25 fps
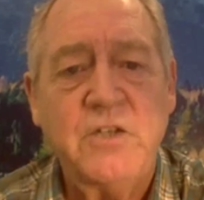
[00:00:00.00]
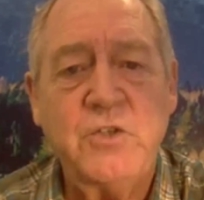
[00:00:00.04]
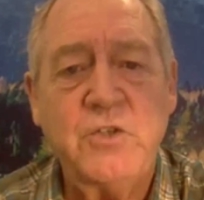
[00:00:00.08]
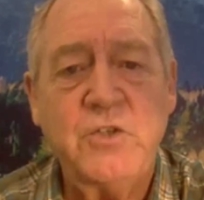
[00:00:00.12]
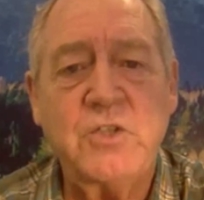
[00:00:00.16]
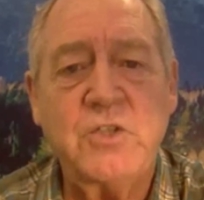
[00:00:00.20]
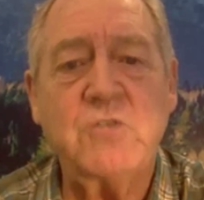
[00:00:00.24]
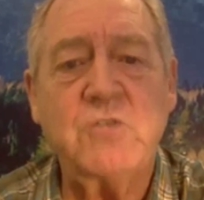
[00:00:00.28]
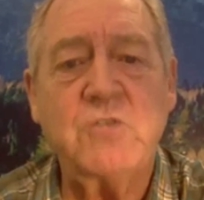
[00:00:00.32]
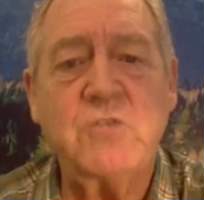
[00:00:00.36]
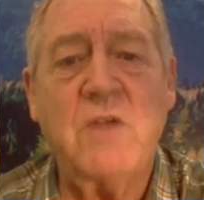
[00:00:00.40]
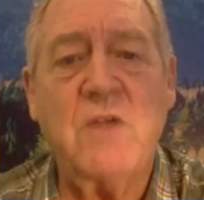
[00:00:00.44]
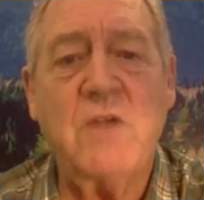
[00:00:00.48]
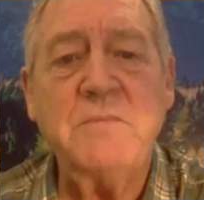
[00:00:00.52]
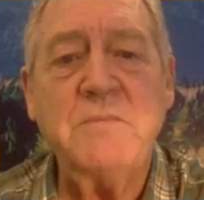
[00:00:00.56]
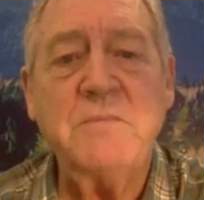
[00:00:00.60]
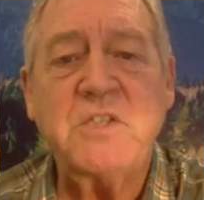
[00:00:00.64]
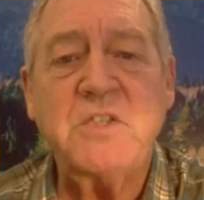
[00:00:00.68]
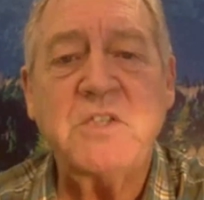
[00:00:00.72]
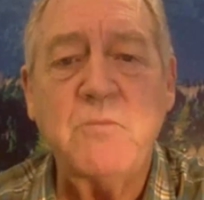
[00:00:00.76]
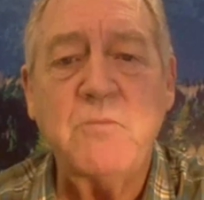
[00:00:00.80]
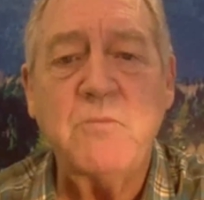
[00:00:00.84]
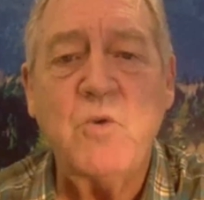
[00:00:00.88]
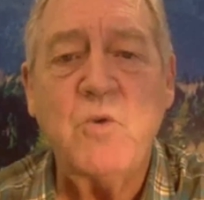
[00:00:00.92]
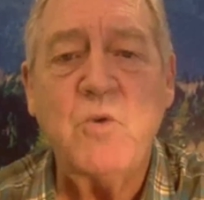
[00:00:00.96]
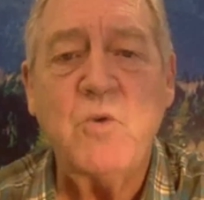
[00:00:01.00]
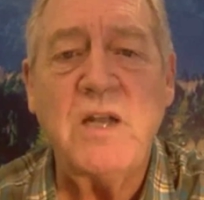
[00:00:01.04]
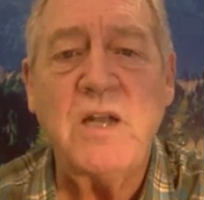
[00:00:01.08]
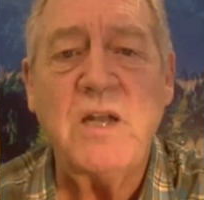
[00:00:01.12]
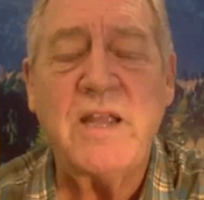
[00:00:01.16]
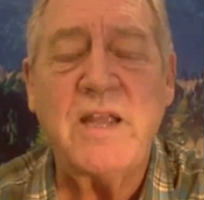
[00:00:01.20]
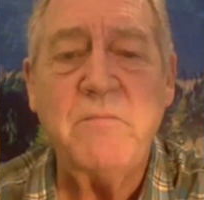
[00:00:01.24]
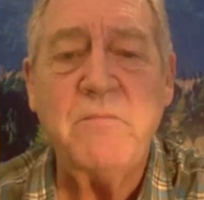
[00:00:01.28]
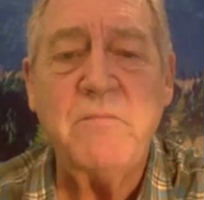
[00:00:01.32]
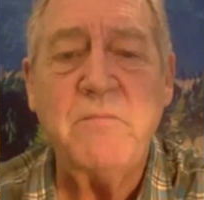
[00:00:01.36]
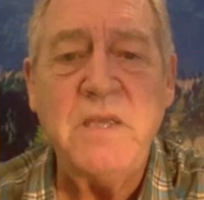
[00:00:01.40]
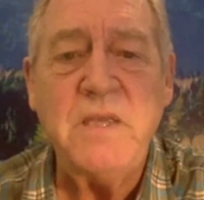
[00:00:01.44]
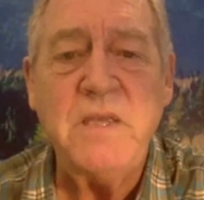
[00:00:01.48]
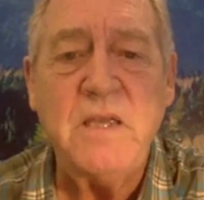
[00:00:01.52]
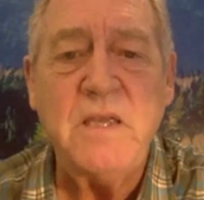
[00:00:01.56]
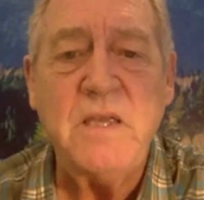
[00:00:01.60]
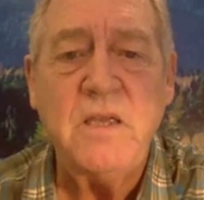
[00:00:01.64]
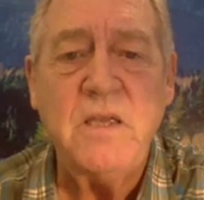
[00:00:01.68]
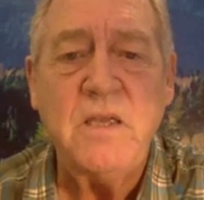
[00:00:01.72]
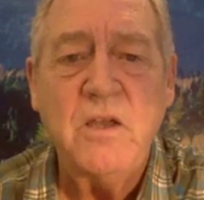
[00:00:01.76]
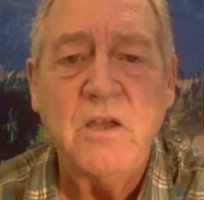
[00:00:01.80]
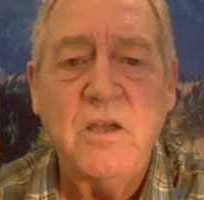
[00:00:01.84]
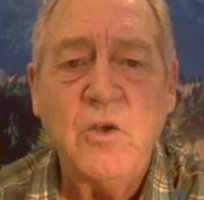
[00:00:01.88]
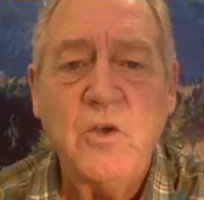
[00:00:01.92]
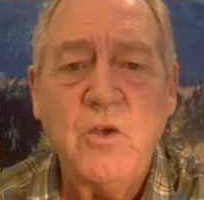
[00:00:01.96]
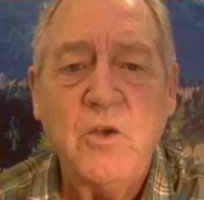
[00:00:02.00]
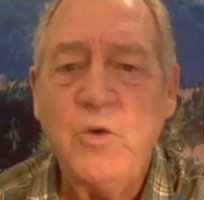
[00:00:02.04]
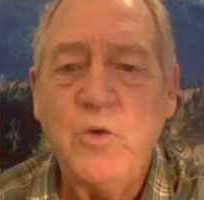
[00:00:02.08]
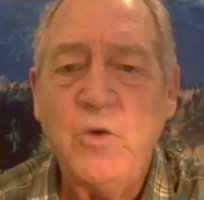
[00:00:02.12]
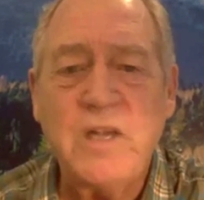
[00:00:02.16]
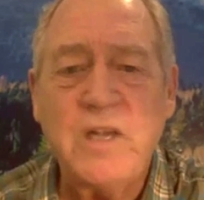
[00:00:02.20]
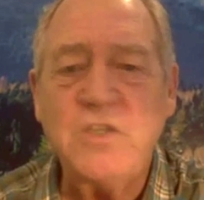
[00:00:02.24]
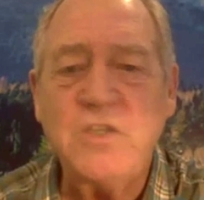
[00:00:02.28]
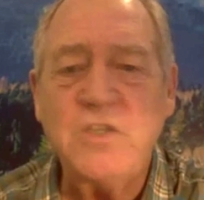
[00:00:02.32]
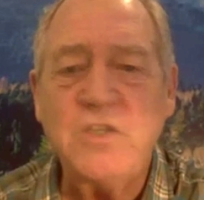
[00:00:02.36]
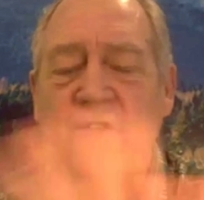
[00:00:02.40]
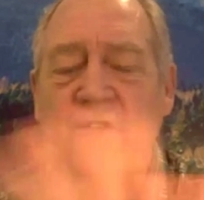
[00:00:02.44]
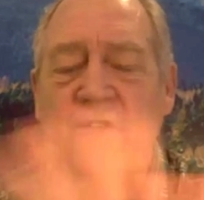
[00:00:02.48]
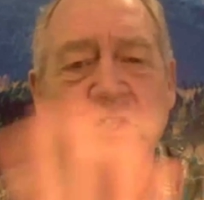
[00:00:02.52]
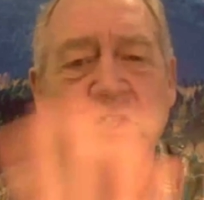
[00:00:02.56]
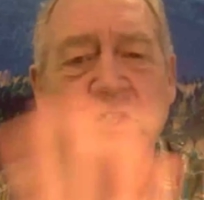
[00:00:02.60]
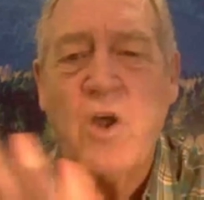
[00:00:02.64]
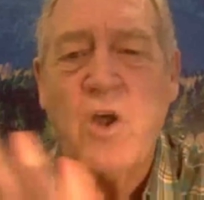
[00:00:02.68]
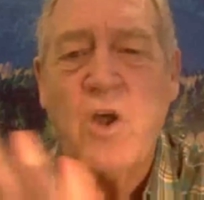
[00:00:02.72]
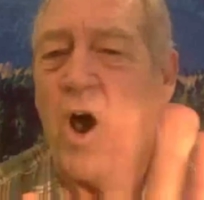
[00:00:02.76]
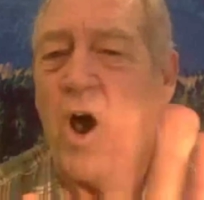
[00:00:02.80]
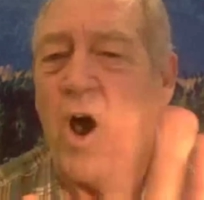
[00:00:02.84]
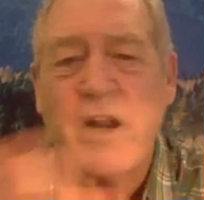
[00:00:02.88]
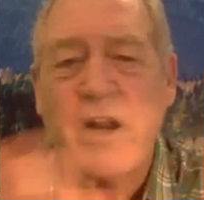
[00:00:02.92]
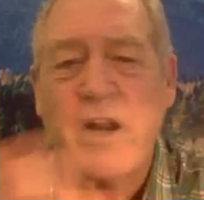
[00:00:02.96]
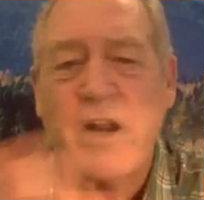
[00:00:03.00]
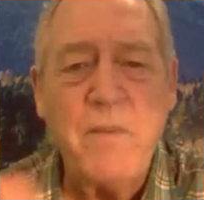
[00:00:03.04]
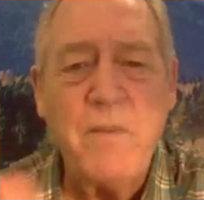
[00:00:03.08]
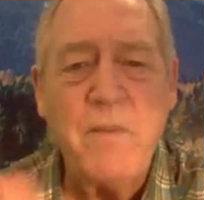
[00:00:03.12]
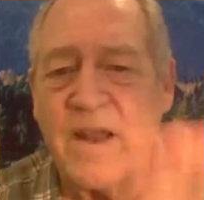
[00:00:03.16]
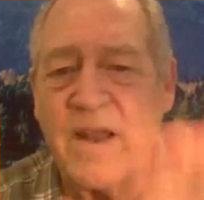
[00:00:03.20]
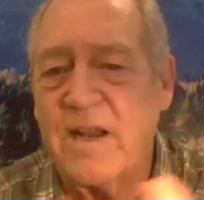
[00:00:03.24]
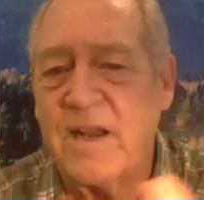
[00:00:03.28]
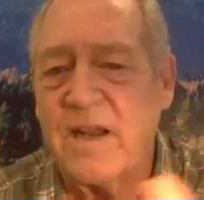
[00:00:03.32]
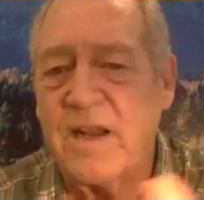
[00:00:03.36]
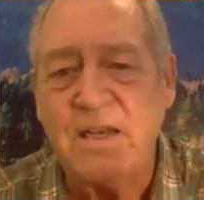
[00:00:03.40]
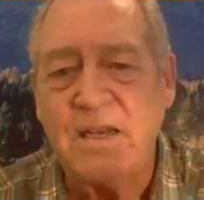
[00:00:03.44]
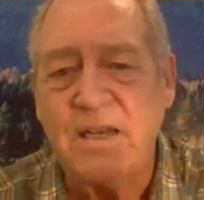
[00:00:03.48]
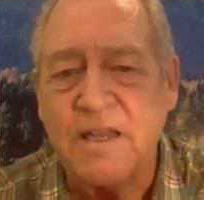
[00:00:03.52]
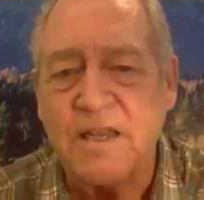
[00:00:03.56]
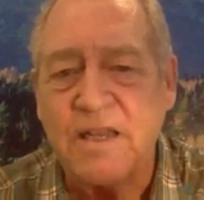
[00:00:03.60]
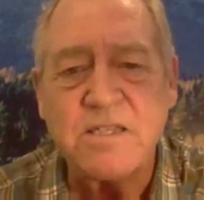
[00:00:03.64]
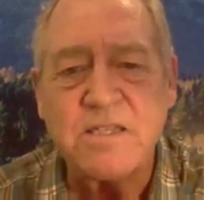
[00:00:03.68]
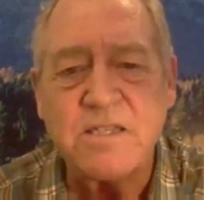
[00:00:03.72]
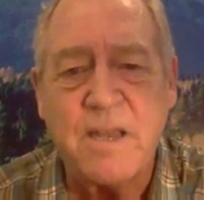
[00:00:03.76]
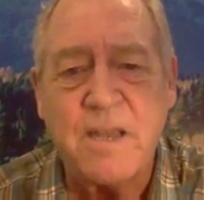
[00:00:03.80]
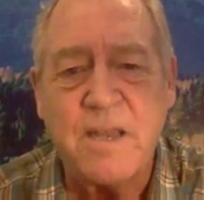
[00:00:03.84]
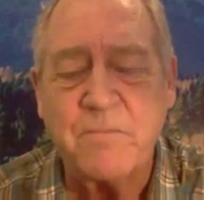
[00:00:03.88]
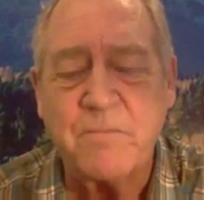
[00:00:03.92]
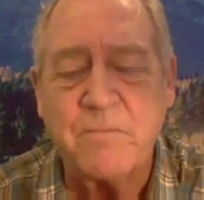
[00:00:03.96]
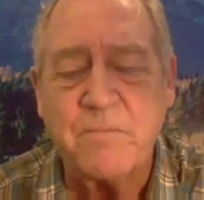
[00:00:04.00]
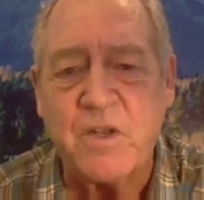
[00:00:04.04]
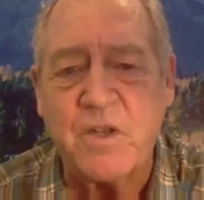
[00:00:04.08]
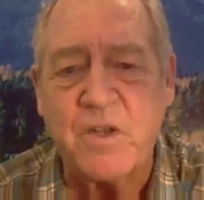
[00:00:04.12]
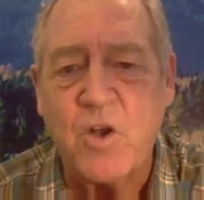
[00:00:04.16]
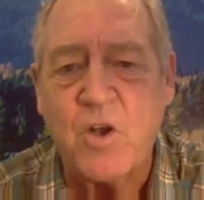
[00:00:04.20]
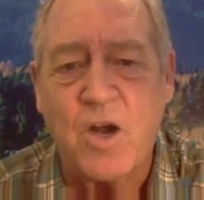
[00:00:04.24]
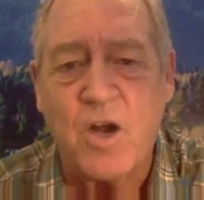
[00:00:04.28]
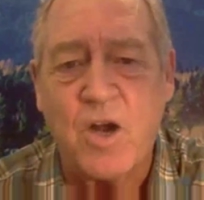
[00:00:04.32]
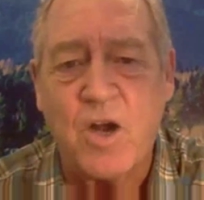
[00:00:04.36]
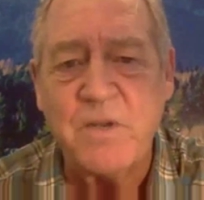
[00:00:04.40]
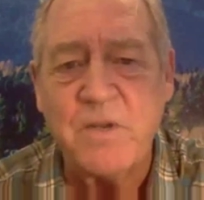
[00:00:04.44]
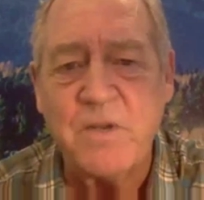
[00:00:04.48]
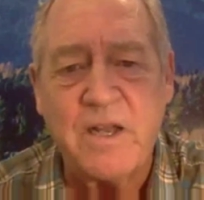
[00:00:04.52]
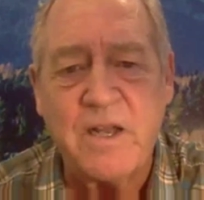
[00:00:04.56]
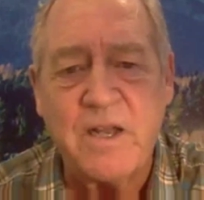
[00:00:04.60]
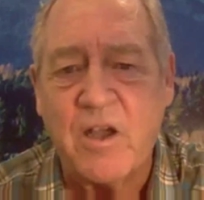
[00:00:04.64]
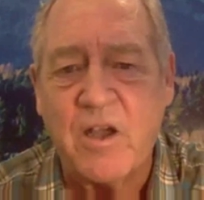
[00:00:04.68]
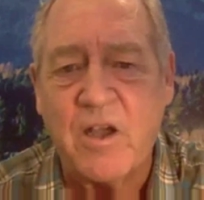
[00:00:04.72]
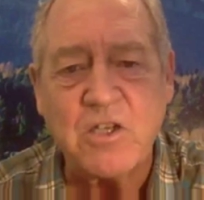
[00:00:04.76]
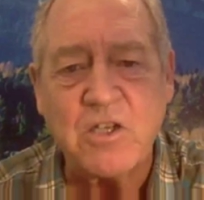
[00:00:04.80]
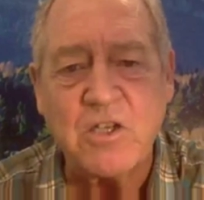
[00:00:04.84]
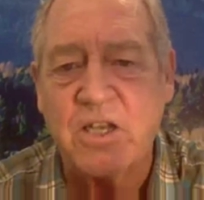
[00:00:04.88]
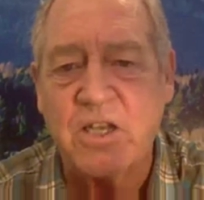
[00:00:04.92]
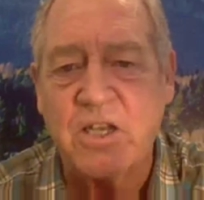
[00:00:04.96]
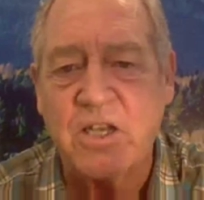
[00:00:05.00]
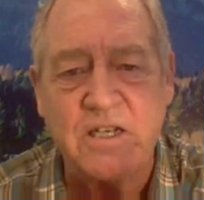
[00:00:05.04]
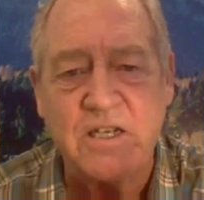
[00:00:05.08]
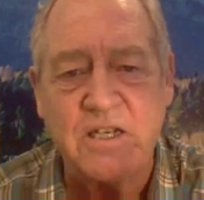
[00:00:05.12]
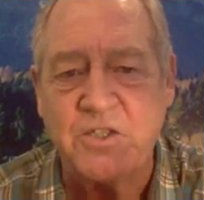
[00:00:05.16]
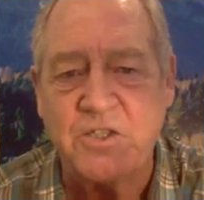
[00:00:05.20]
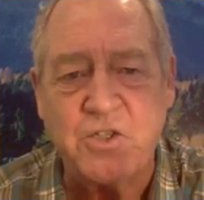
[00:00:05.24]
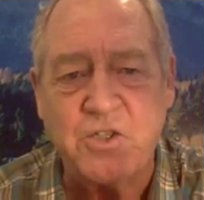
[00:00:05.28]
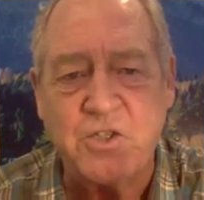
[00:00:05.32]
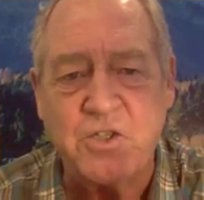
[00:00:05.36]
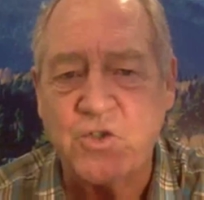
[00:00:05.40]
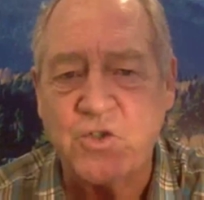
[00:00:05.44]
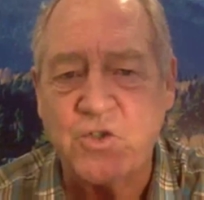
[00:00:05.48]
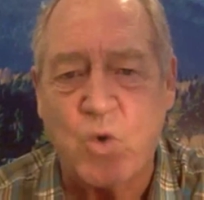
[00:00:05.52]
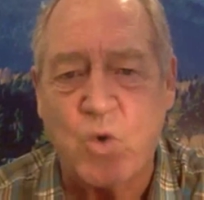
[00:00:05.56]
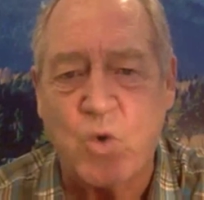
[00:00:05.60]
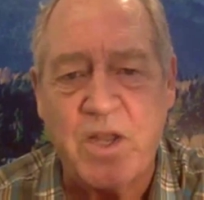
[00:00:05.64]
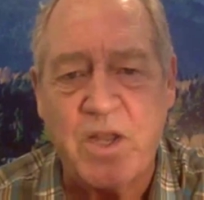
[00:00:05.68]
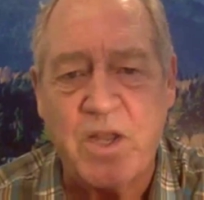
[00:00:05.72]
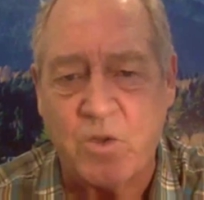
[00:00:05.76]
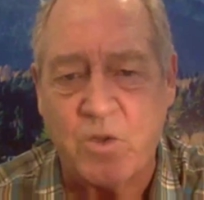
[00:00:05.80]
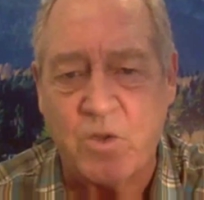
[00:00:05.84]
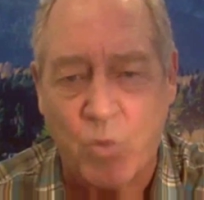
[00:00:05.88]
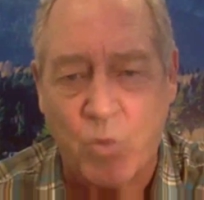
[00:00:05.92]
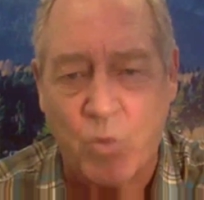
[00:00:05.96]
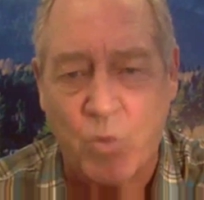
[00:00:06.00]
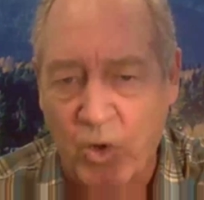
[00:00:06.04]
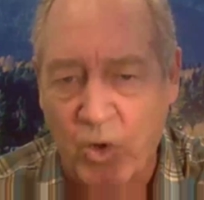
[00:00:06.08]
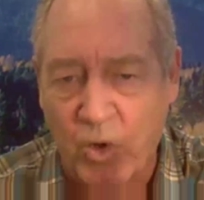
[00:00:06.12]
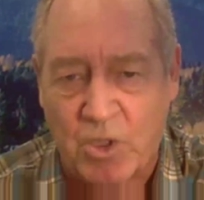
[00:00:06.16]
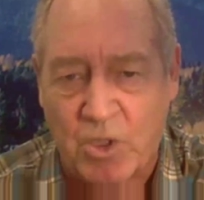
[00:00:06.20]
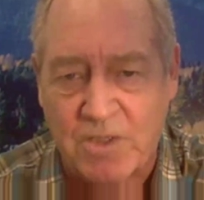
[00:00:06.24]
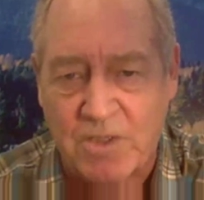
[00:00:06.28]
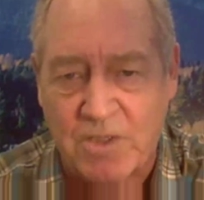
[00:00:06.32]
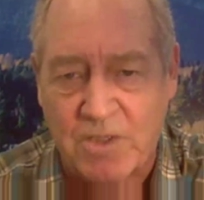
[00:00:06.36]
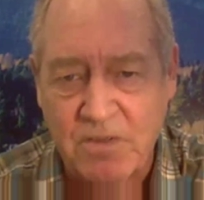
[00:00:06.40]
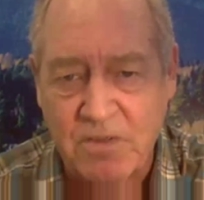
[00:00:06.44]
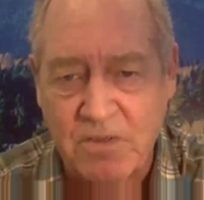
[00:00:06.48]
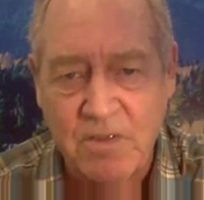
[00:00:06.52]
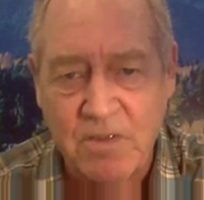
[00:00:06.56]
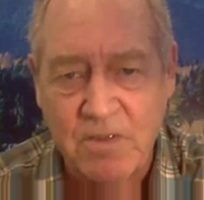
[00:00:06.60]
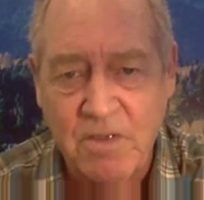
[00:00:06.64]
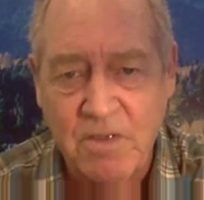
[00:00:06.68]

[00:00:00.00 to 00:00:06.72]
to describe someone like me who doesn't just automatically accept that carbon dioxide is destroying the world.